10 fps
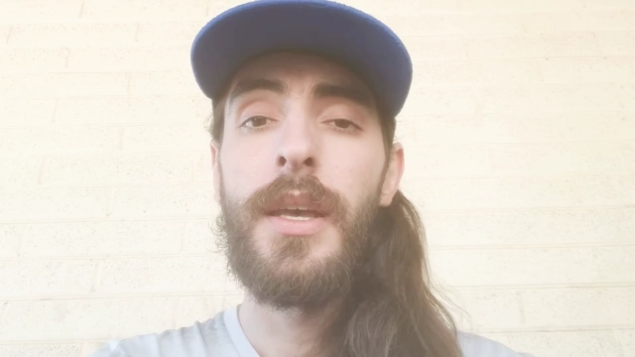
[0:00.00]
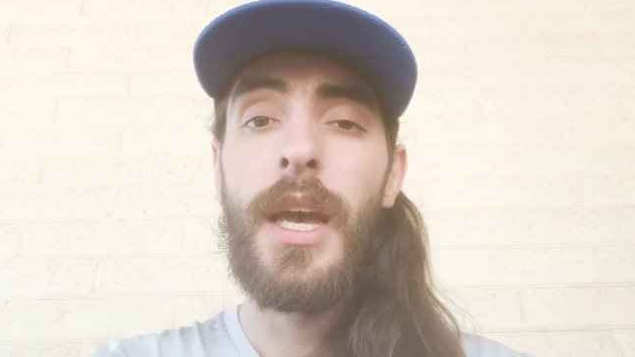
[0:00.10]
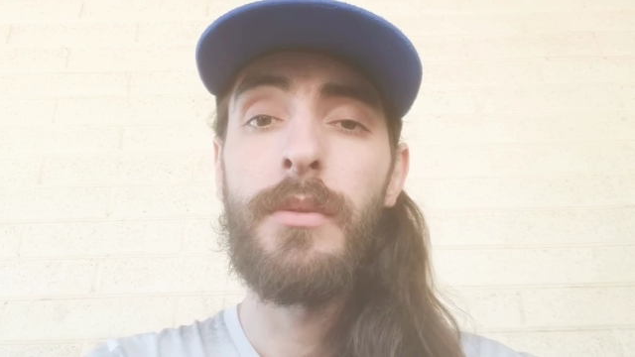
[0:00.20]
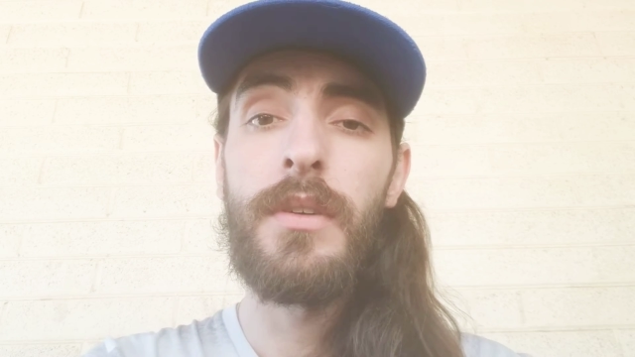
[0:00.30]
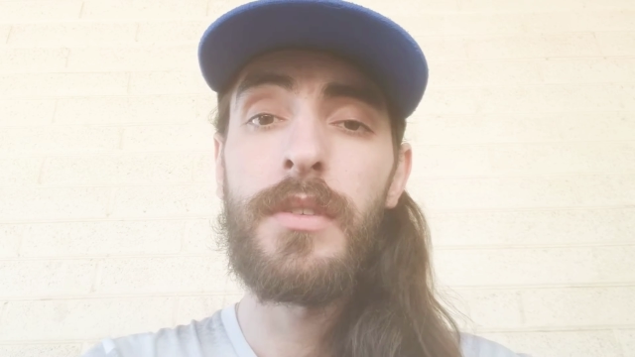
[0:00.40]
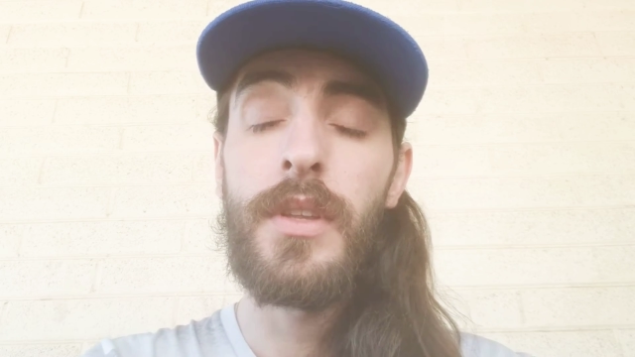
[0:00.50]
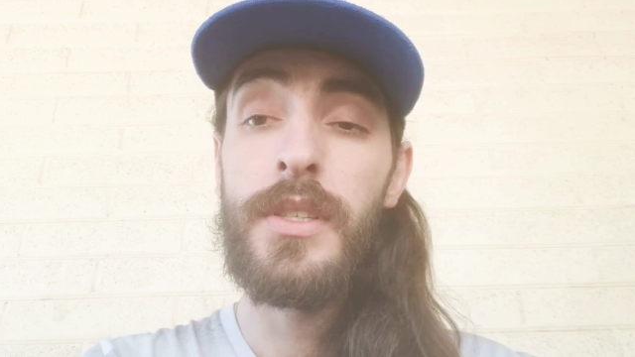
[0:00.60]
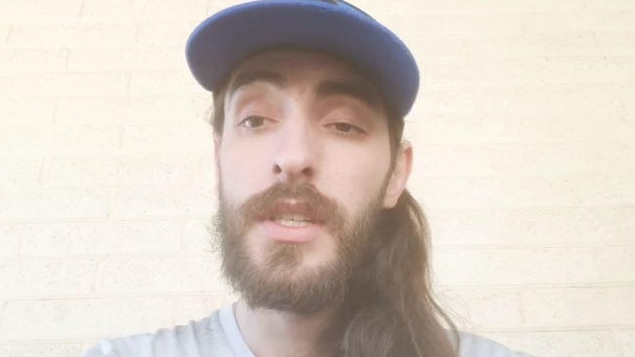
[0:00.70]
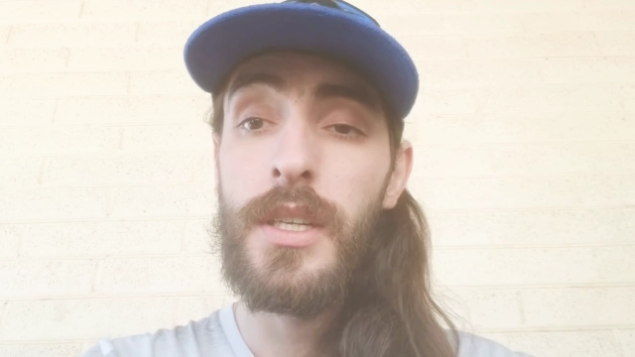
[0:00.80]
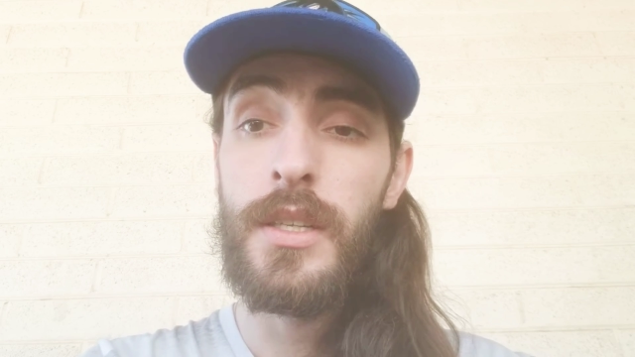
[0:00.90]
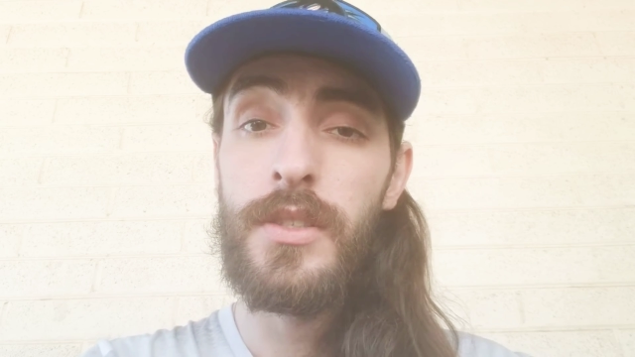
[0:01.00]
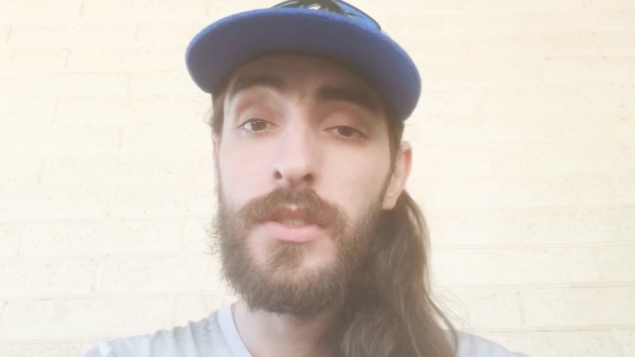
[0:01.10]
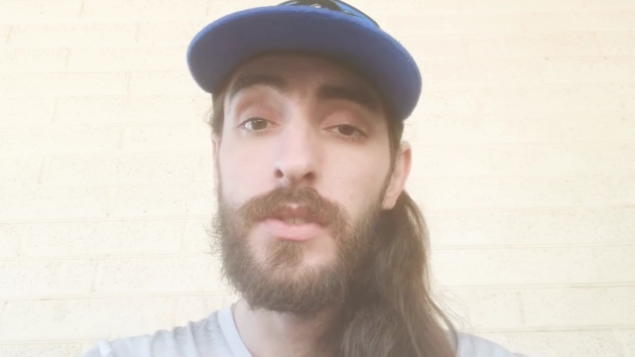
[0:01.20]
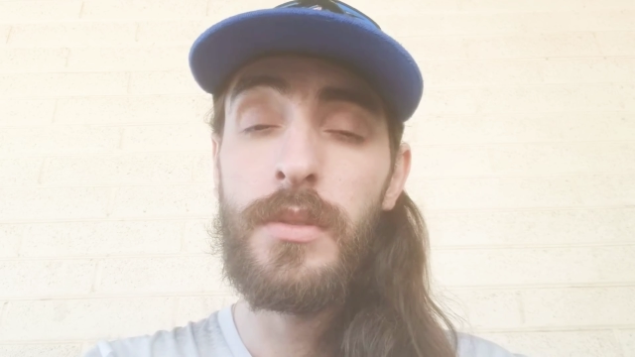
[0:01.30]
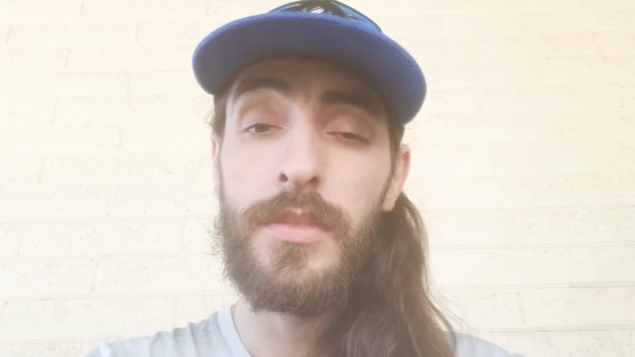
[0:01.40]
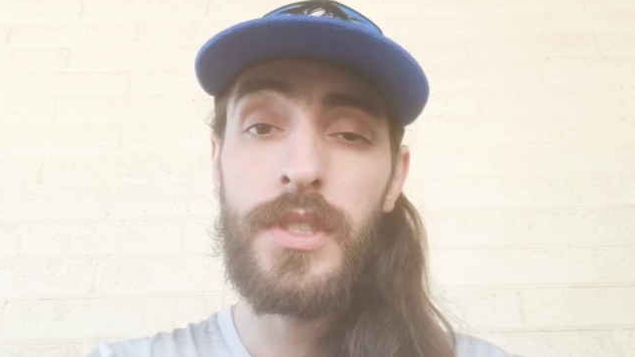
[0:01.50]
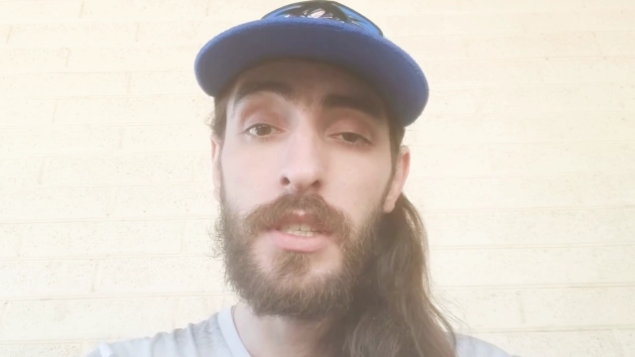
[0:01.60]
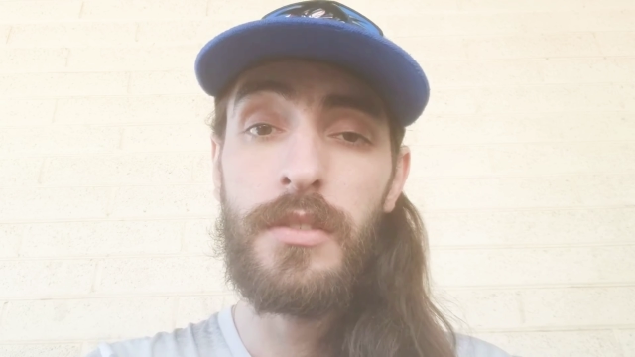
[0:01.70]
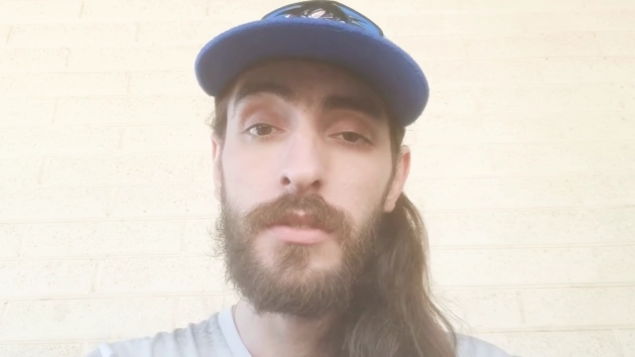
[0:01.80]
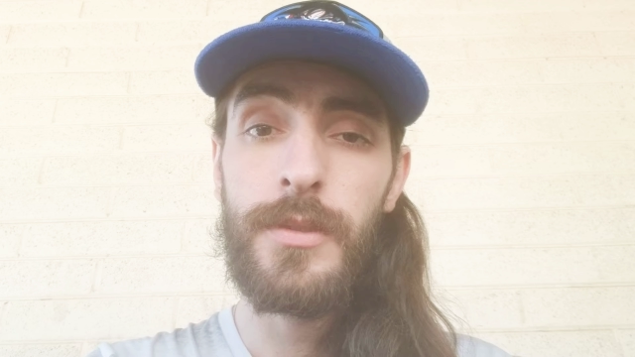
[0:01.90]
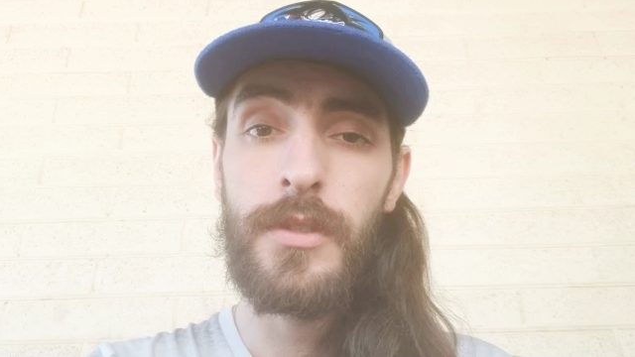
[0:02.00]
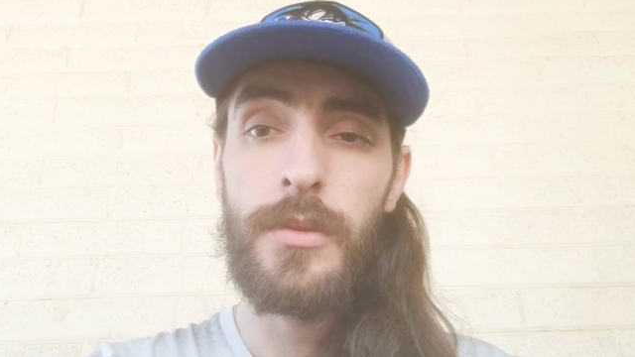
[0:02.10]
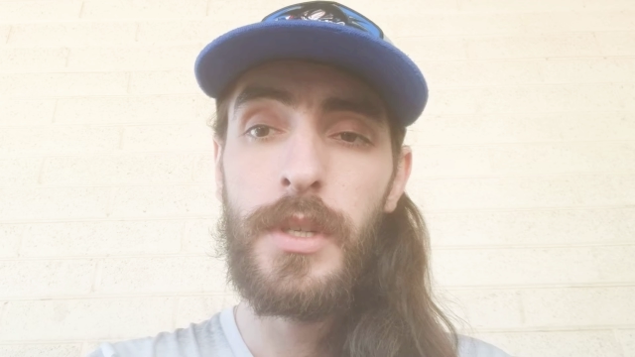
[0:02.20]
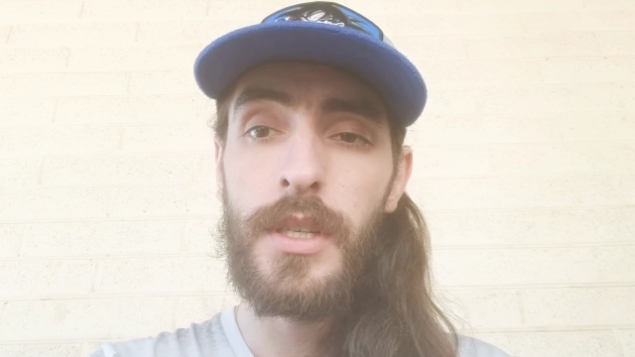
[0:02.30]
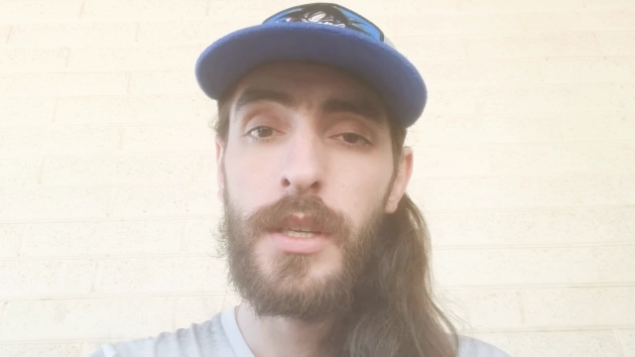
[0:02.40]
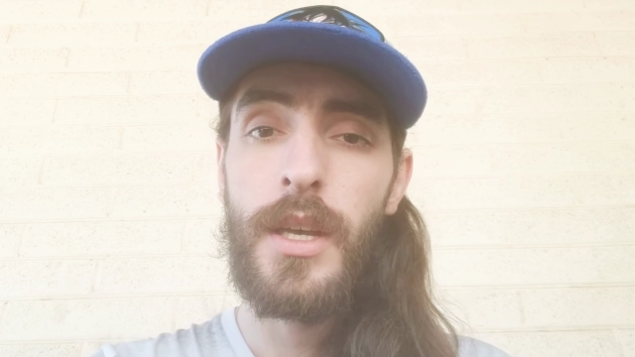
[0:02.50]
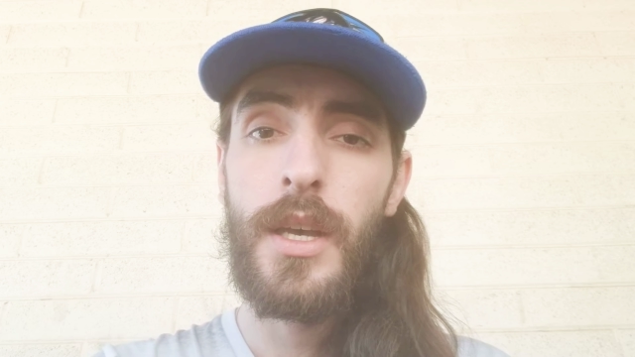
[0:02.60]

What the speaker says: However, let's get into some secrets real quick